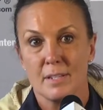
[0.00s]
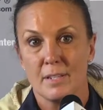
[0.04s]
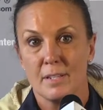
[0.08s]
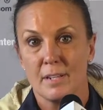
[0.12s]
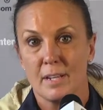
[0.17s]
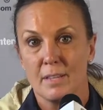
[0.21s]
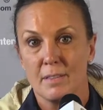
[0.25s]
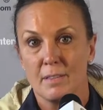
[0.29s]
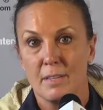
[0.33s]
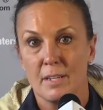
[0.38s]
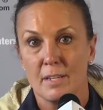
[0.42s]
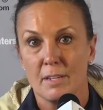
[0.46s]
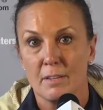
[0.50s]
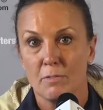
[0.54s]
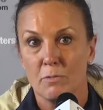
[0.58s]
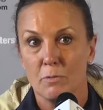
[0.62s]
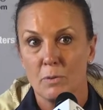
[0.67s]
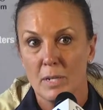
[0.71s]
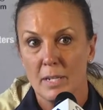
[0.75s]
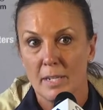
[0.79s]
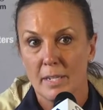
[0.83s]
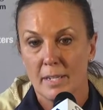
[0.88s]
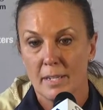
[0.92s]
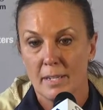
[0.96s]
And I think if
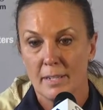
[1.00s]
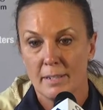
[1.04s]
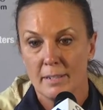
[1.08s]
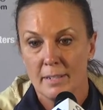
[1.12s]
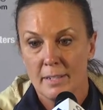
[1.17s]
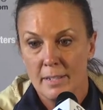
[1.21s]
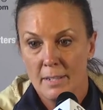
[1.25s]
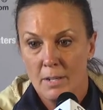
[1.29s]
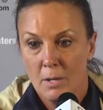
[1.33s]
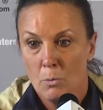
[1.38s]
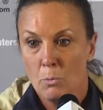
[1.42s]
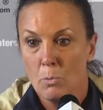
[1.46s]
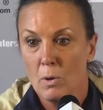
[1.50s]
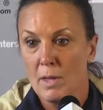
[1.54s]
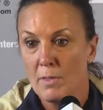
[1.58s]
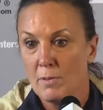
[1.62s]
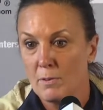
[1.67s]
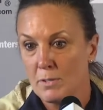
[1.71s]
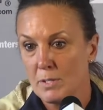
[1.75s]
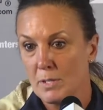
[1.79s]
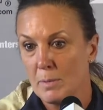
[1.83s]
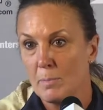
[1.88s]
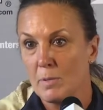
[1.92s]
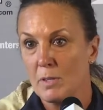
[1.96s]
we can weather
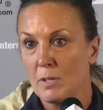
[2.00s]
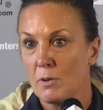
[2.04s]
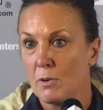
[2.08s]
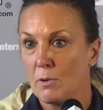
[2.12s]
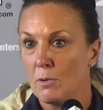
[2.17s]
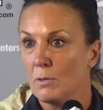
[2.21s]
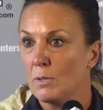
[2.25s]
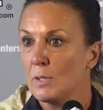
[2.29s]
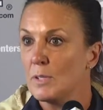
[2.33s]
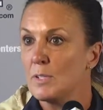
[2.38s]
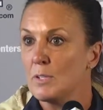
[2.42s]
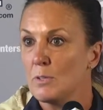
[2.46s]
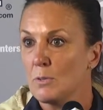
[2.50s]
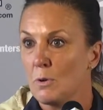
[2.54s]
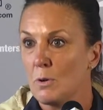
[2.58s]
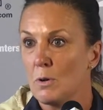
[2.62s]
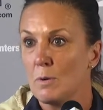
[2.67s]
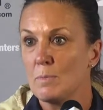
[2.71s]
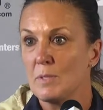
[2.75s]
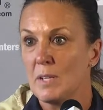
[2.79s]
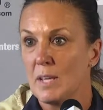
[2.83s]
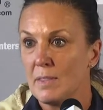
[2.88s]
some of the early storms,